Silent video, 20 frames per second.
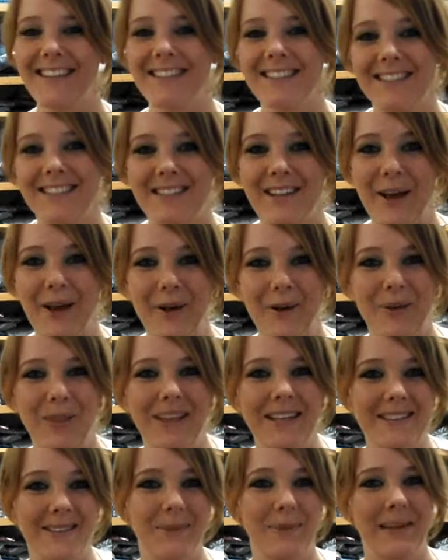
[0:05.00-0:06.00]
So
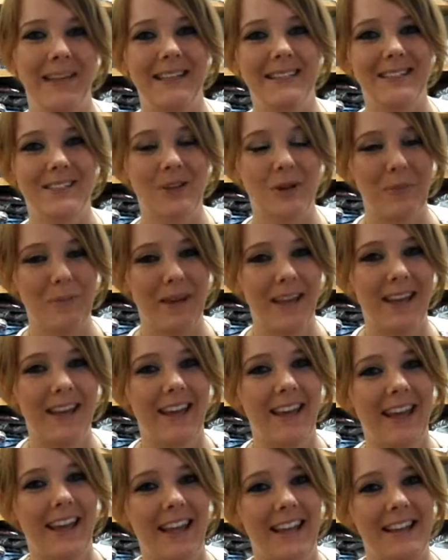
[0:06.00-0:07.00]
this week's
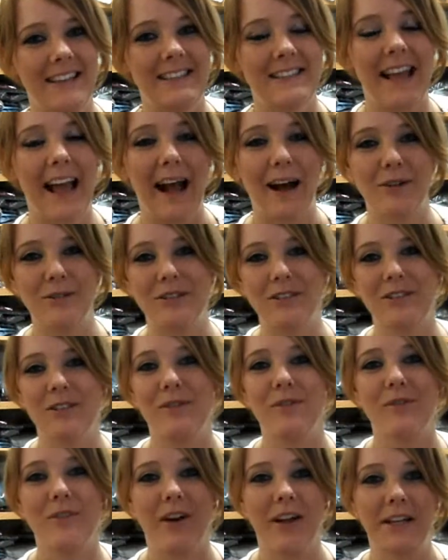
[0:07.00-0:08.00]
topic is how did
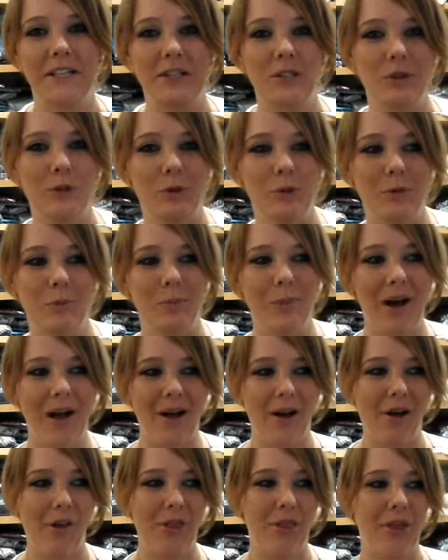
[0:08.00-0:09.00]
you find your
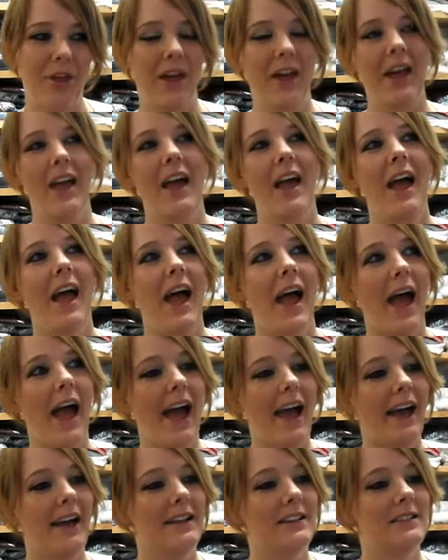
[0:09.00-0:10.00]
path?
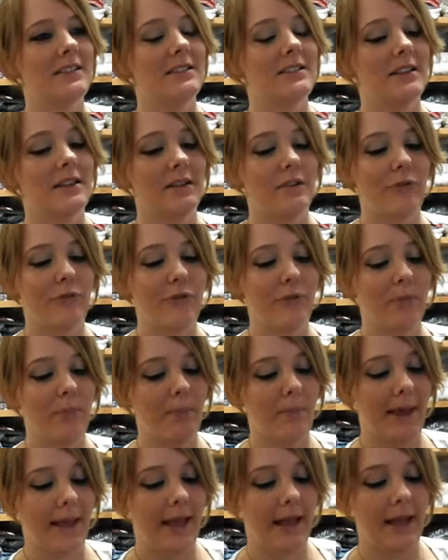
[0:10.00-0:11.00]
And uh, for
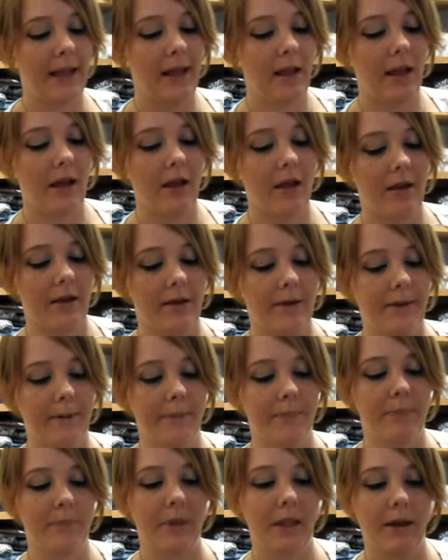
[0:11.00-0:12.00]
me,
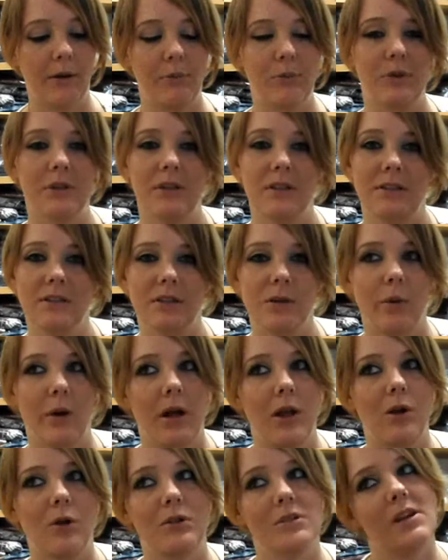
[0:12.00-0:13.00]
um, it was
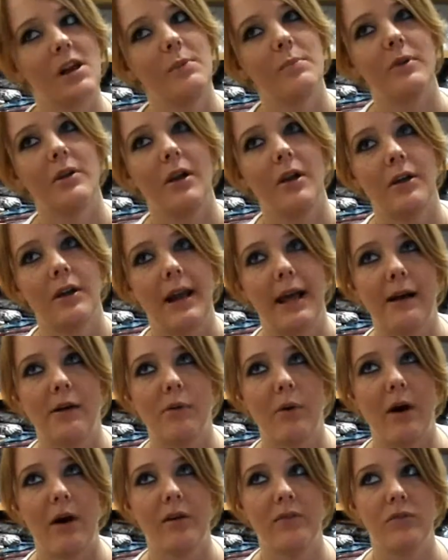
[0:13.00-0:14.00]
quite a long time ago
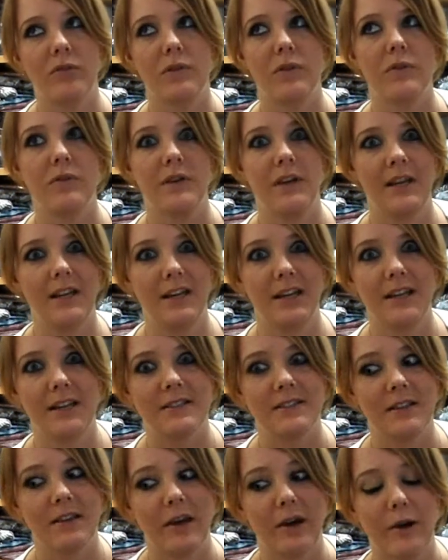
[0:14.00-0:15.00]
now, over 15
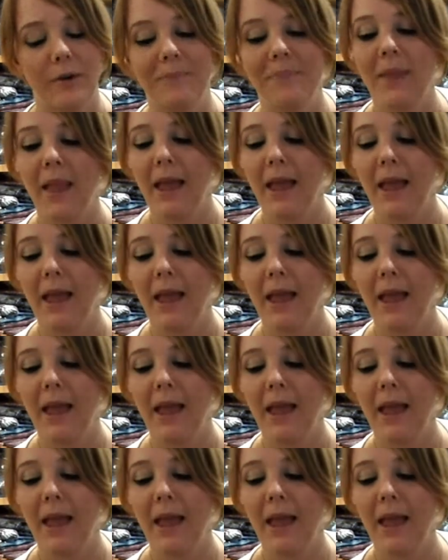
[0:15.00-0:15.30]
years ago.